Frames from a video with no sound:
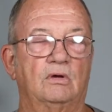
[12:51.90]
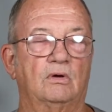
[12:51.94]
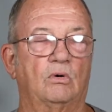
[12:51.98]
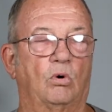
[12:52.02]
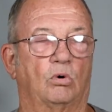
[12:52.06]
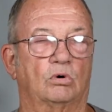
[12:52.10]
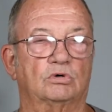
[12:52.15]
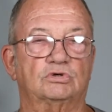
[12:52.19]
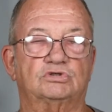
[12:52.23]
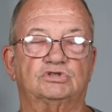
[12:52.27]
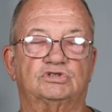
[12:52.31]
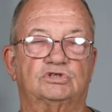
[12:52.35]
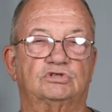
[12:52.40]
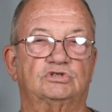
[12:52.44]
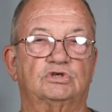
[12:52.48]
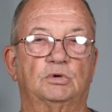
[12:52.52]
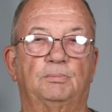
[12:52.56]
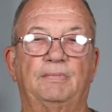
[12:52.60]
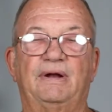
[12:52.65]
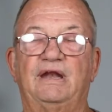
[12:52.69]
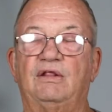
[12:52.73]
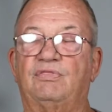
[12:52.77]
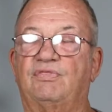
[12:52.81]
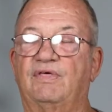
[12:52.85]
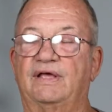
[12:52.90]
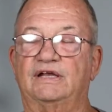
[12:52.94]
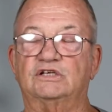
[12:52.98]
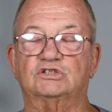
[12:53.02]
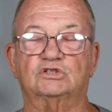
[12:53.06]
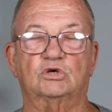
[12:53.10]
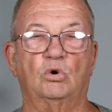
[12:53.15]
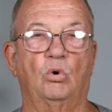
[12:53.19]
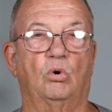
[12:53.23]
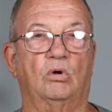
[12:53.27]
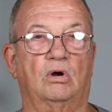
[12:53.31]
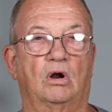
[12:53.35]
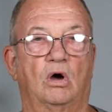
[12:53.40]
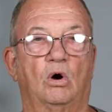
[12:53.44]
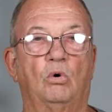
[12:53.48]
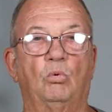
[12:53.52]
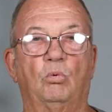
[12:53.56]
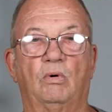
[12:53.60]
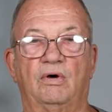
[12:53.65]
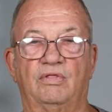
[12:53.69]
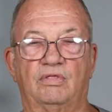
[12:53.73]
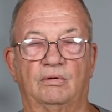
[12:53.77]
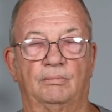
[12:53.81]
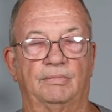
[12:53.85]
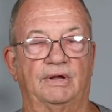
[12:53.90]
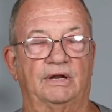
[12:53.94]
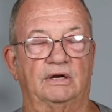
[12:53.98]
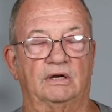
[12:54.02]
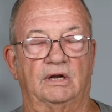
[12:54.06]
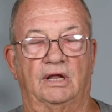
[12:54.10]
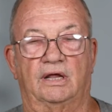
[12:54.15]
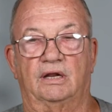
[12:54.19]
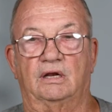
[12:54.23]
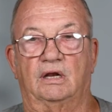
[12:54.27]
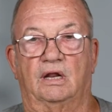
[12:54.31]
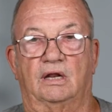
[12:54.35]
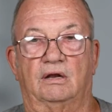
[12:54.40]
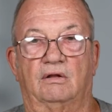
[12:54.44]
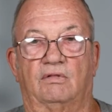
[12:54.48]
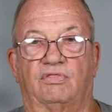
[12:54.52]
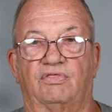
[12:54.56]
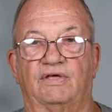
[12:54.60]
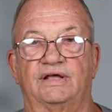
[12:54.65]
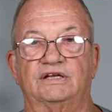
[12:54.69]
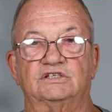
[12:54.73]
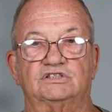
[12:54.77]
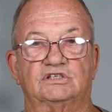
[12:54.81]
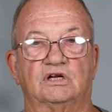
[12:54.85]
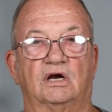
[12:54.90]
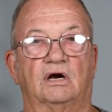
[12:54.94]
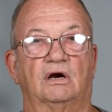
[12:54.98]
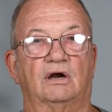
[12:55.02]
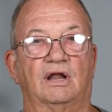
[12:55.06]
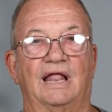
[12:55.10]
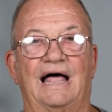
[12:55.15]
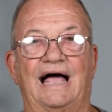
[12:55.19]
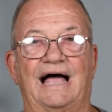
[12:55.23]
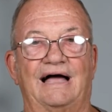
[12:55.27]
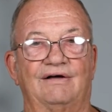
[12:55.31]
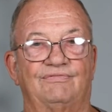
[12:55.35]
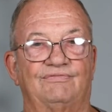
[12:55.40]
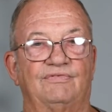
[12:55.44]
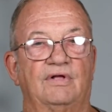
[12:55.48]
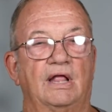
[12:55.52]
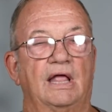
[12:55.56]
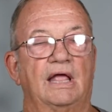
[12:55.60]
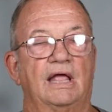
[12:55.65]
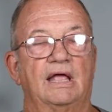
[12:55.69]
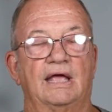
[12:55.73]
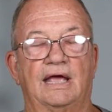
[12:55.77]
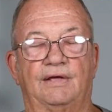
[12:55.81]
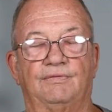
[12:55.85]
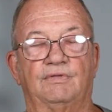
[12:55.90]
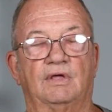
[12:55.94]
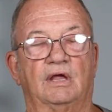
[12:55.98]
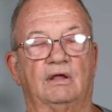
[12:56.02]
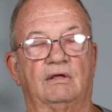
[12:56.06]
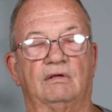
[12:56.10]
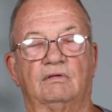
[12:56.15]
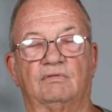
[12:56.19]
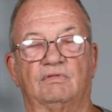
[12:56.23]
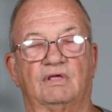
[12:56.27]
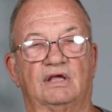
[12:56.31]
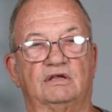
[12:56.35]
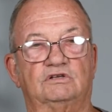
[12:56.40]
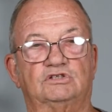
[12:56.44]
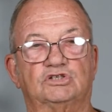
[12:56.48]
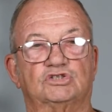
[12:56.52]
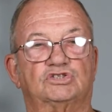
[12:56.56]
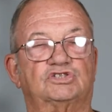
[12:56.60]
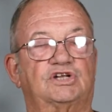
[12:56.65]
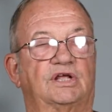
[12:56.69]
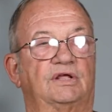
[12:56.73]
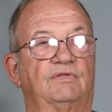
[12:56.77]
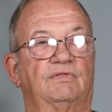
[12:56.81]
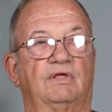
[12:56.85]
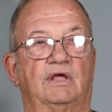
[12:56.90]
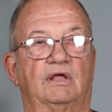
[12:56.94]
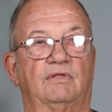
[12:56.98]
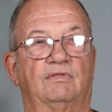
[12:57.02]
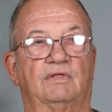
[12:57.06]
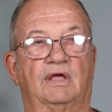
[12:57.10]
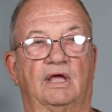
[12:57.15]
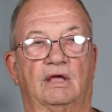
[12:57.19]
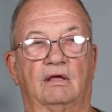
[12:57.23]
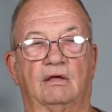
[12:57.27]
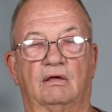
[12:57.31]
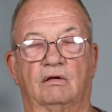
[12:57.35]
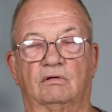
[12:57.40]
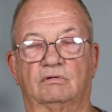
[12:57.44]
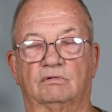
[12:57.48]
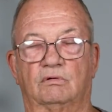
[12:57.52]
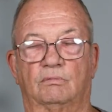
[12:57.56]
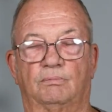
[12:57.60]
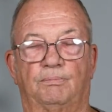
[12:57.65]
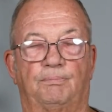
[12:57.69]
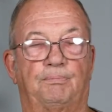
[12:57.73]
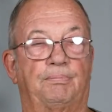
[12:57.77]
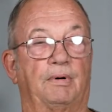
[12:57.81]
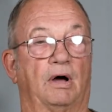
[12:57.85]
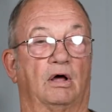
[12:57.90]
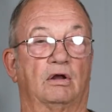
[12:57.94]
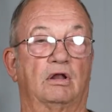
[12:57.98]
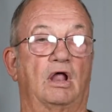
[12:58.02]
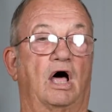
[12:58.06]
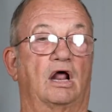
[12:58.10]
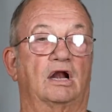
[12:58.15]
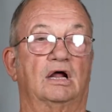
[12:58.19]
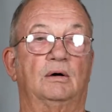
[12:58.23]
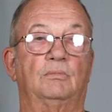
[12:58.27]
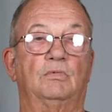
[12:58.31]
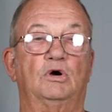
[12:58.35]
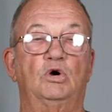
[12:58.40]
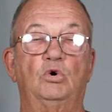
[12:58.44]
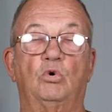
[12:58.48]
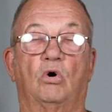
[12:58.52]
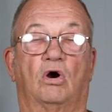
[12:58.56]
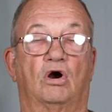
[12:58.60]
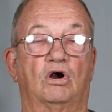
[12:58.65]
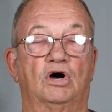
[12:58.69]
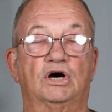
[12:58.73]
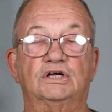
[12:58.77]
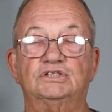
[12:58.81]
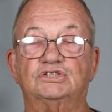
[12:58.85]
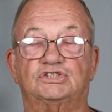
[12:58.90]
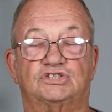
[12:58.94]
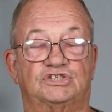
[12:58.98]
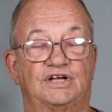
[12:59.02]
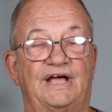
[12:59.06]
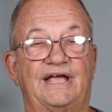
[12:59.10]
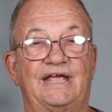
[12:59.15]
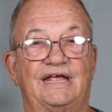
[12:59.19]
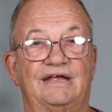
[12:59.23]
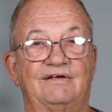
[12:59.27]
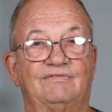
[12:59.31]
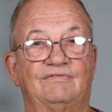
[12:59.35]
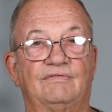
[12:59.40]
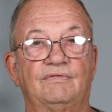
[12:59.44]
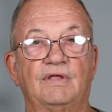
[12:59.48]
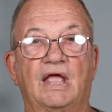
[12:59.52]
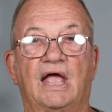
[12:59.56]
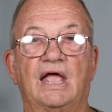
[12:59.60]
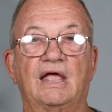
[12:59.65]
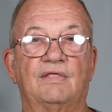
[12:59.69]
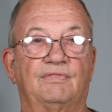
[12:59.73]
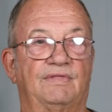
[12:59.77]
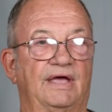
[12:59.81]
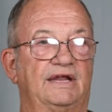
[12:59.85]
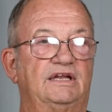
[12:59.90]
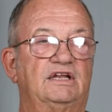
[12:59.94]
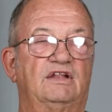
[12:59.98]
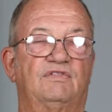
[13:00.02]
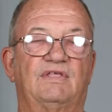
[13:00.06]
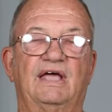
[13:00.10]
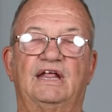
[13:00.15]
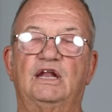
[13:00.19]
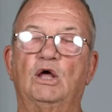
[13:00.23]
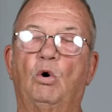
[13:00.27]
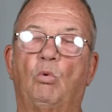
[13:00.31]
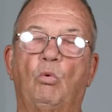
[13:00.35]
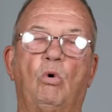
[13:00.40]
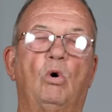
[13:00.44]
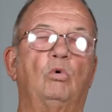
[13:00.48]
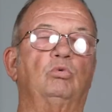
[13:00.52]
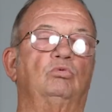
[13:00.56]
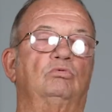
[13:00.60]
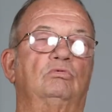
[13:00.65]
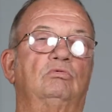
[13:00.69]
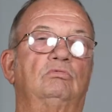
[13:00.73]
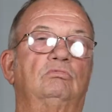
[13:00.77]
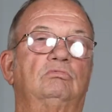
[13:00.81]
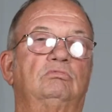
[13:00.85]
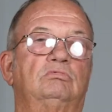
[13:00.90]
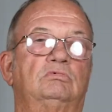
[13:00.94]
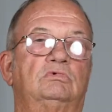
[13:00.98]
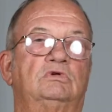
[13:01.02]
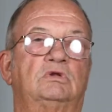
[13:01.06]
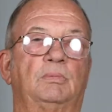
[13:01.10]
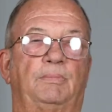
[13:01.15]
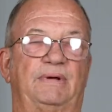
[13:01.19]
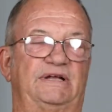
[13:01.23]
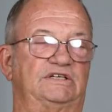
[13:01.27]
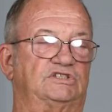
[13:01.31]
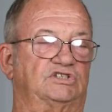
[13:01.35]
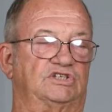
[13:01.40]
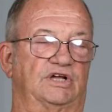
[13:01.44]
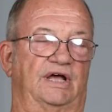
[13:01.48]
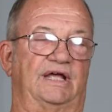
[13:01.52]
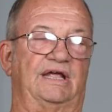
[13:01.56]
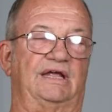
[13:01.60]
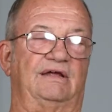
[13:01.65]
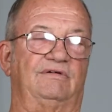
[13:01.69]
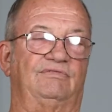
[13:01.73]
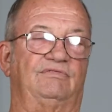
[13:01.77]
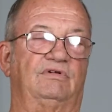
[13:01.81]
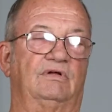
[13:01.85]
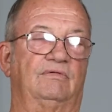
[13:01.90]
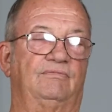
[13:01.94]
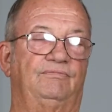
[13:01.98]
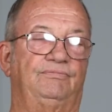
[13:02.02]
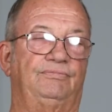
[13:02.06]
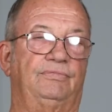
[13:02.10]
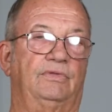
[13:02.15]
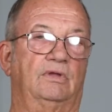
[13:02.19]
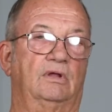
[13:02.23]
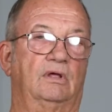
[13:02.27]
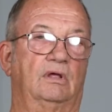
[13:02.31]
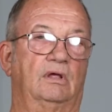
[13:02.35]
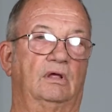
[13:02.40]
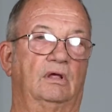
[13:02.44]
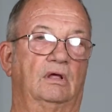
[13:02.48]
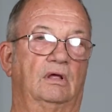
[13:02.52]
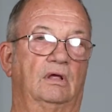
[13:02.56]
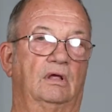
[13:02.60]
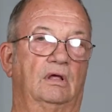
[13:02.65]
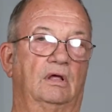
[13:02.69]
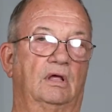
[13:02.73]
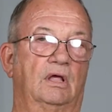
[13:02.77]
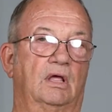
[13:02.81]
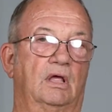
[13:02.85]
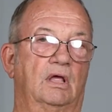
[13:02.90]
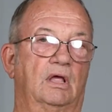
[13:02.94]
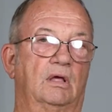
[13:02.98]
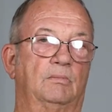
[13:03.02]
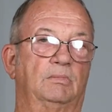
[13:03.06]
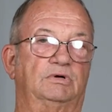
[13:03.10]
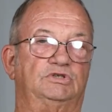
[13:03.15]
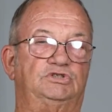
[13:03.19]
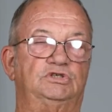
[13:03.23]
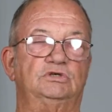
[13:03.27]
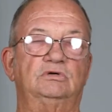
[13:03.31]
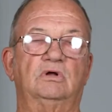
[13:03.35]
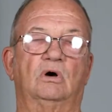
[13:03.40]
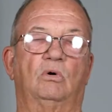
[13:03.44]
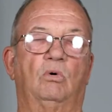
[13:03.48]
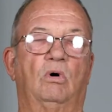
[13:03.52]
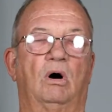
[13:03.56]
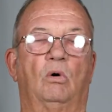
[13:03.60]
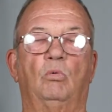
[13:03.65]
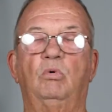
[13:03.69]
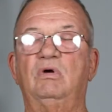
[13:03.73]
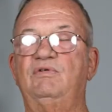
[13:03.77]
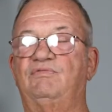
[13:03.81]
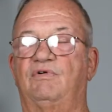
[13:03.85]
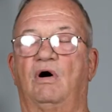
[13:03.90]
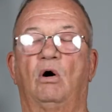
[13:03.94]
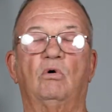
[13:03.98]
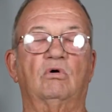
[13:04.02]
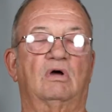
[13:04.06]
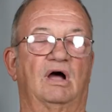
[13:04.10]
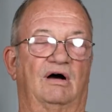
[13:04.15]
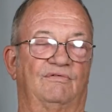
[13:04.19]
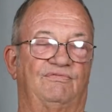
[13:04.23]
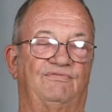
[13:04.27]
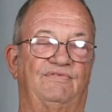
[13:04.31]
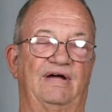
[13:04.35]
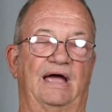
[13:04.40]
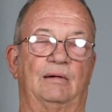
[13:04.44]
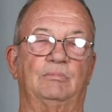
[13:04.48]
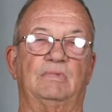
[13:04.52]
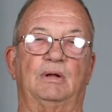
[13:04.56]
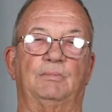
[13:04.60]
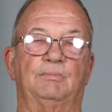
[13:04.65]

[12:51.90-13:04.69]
or so many things going on with them and, and, and things in their life and they, they just they, they a lot of them who are unsaved they, they don't want to be saved but you know what we've all got family